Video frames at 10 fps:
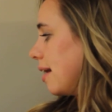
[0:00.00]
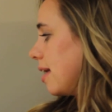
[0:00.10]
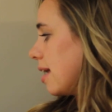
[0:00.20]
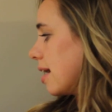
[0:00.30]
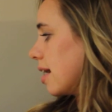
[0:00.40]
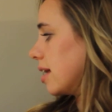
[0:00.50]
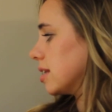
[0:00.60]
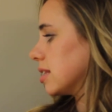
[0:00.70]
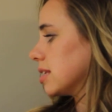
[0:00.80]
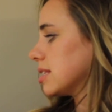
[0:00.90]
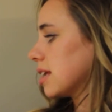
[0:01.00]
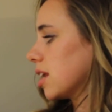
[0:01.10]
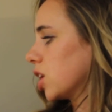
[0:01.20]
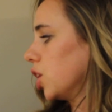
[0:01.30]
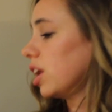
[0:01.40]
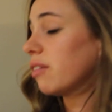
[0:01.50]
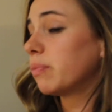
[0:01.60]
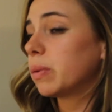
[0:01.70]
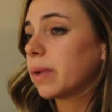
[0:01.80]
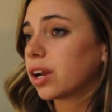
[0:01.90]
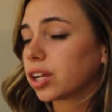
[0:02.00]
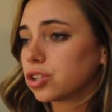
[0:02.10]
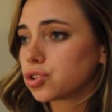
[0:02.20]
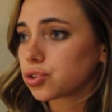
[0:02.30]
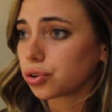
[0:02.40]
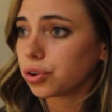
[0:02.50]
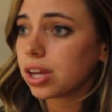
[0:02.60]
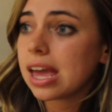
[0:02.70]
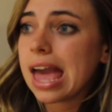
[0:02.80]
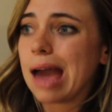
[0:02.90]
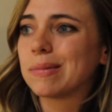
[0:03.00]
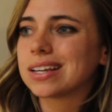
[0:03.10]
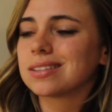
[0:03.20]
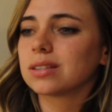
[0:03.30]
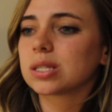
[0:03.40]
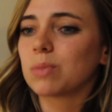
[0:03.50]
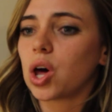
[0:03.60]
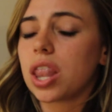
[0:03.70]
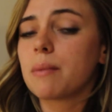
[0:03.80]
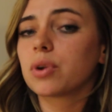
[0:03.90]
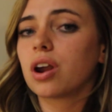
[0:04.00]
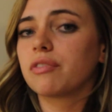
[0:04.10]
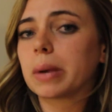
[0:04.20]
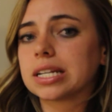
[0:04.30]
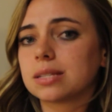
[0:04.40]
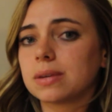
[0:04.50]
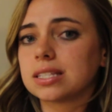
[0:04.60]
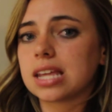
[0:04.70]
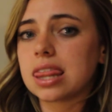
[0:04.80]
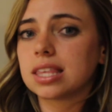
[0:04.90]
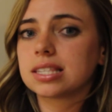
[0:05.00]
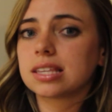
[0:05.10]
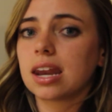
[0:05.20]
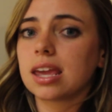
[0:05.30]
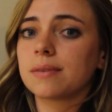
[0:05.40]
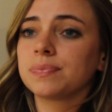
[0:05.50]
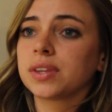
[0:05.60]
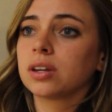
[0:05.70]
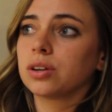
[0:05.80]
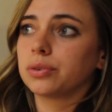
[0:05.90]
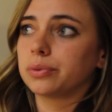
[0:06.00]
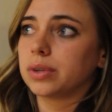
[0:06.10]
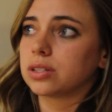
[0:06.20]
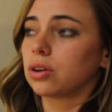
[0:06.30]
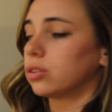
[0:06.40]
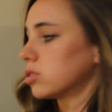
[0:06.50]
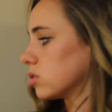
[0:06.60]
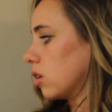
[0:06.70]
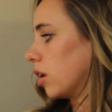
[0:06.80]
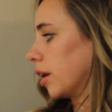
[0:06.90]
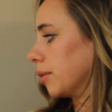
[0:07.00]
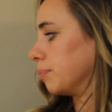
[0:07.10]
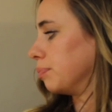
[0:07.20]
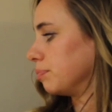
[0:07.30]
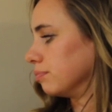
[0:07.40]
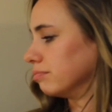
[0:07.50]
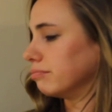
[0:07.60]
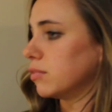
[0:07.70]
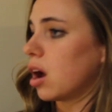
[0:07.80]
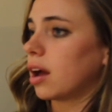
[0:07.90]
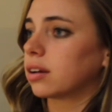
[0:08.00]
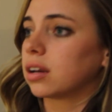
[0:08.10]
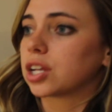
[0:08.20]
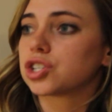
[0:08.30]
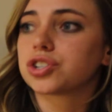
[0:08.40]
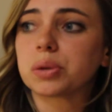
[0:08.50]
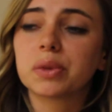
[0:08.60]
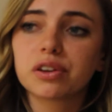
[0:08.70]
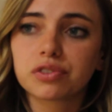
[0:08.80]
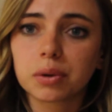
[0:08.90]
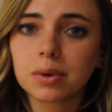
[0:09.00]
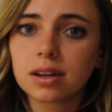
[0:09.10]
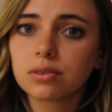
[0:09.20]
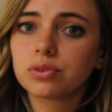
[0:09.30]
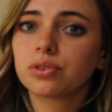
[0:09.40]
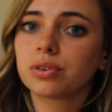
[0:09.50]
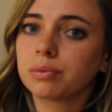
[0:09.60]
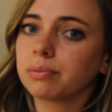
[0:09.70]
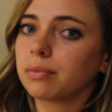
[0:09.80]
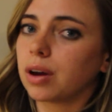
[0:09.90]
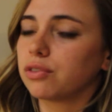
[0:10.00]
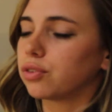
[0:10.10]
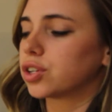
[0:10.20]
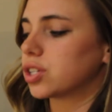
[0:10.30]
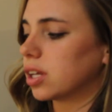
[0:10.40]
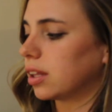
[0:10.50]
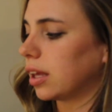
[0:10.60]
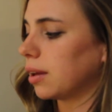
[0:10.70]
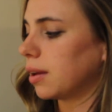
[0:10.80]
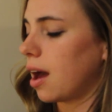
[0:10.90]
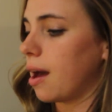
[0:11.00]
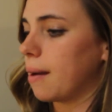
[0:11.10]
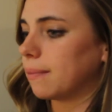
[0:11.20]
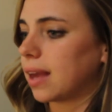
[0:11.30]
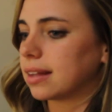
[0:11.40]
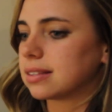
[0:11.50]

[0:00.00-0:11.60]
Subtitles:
And the study could have been better controlled, and because of the small number of participants in this study, results are not extremely affirmative, unfortunately, yet